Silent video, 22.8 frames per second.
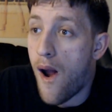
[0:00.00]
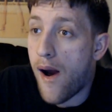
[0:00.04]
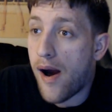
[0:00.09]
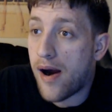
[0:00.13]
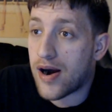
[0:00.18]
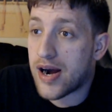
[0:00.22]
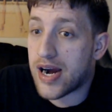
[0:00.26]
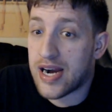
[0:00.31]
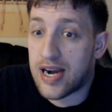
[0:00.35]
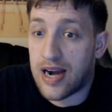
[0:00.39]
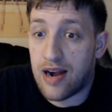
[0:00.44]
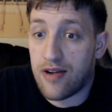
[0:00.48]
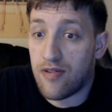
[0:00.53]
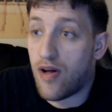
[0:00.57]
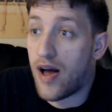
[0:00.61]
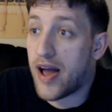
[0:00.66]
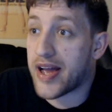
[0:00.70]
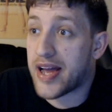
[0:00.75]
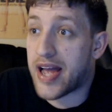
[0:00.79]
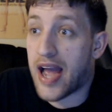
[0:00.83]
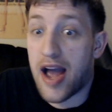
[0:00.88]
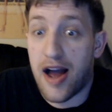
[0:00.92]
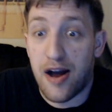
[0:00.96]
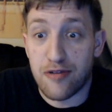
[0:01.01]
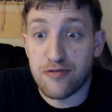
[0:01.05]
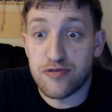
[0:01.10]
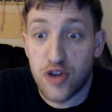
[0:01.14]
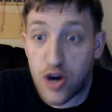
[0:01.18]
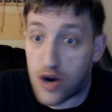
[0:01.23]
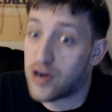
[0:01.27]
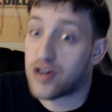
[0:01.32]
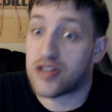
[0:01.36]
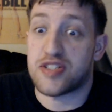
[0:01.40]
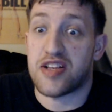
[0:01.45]
And I like how
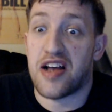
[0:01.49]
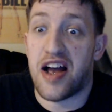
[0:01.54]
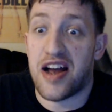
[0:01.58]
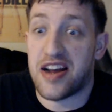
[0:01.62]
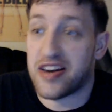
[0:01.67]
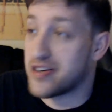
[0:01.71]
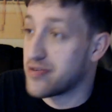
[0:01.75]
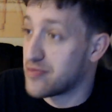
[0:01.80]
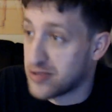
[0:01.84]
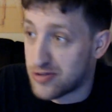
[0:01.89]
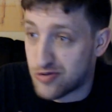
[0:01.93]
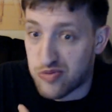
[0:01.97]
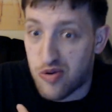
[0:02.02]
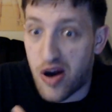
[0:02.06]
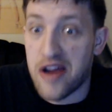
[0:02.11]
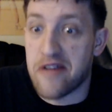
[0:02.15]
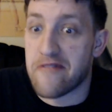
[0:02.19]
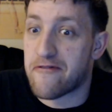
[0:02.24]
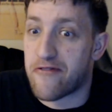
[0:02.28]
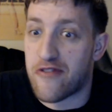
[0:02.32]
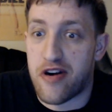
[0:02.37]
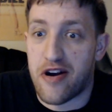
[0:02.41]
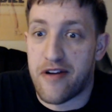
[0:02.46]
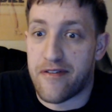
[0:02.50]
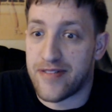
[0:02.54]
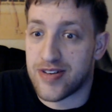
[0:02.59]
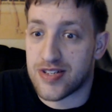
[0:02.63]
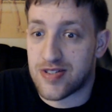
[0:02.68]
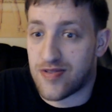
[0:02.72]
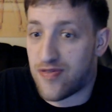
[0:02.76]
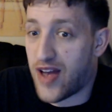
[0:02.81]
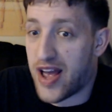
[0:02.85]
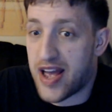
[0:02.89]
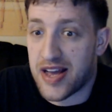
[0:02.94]
Darkseid it was right in front of his
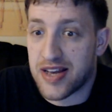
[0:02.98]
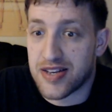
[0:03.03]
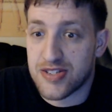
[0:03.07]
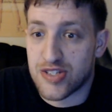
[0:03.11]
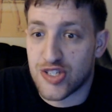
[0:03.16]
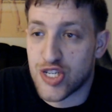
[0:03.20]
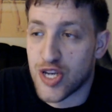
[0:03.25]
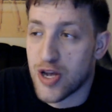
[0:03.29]
face.